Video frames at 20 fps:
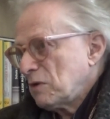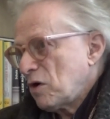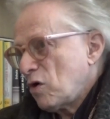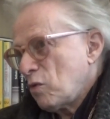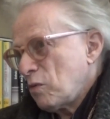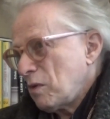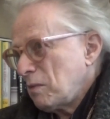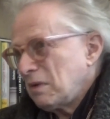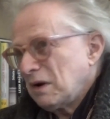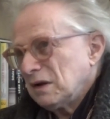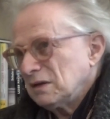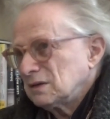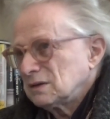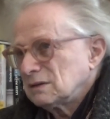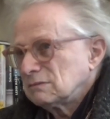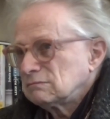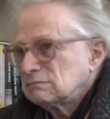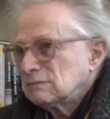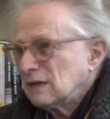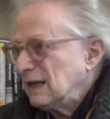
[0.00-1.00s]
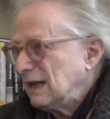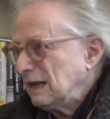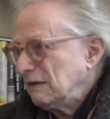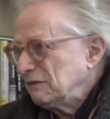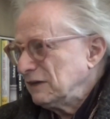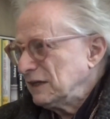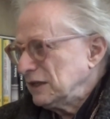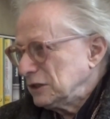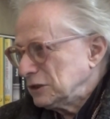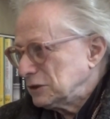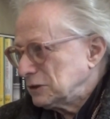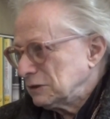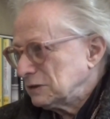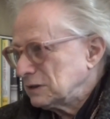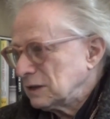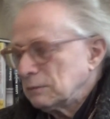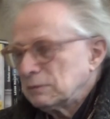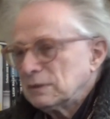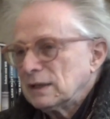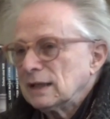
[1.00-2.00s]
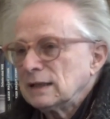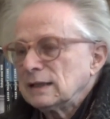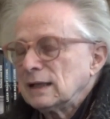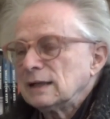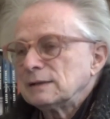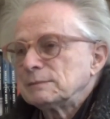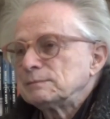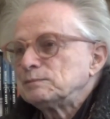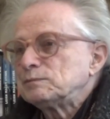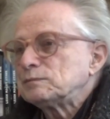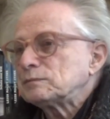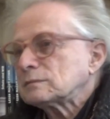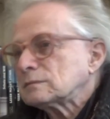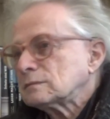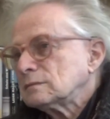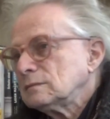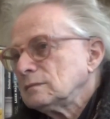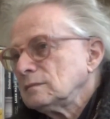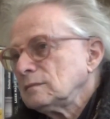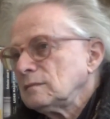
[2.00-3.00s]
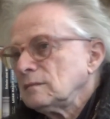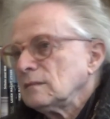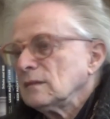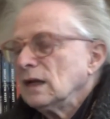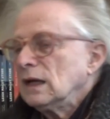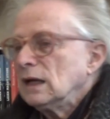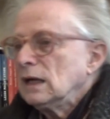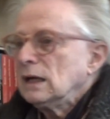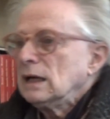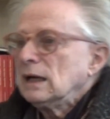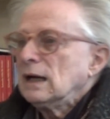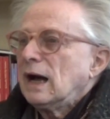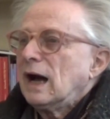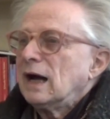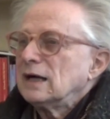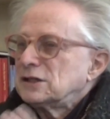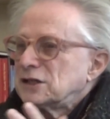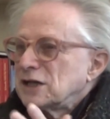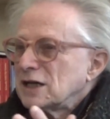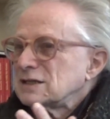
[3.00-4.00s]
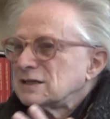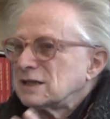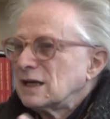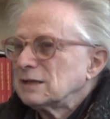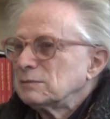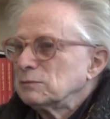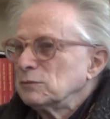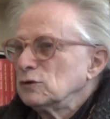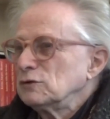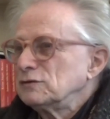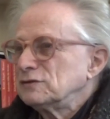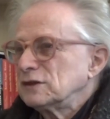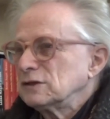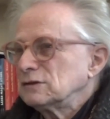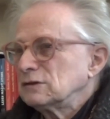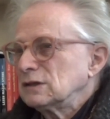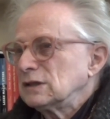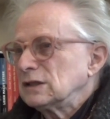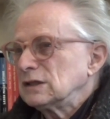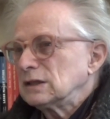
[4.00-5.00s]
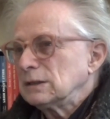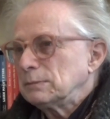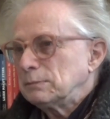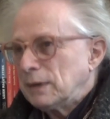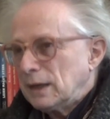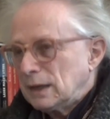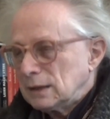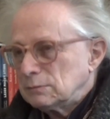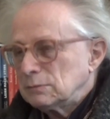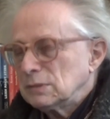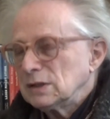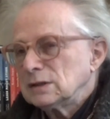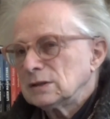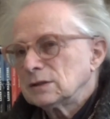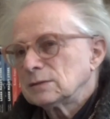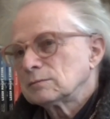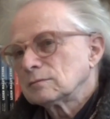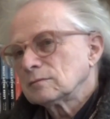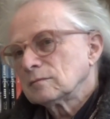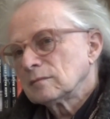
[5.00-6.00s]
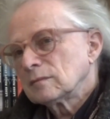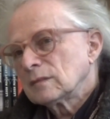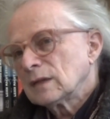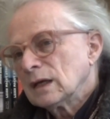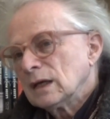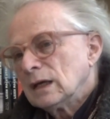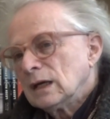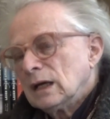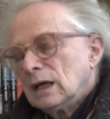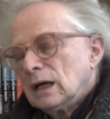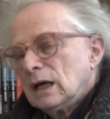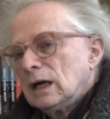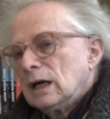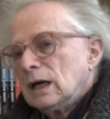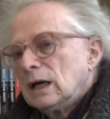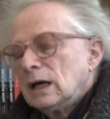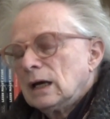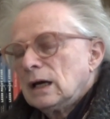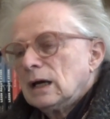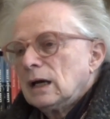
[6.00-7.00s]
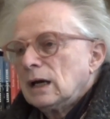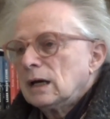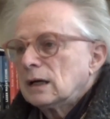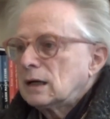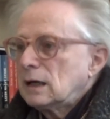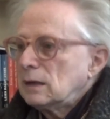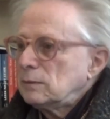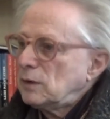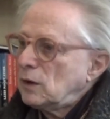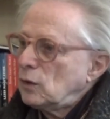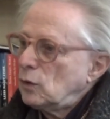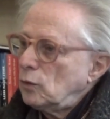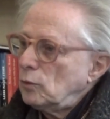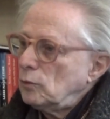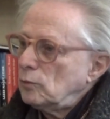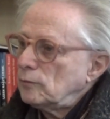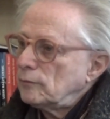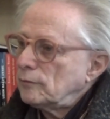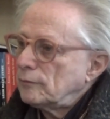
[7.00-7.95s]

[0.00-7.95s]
home about 11-ish or something like that. I just had moved into this apartment. I come home,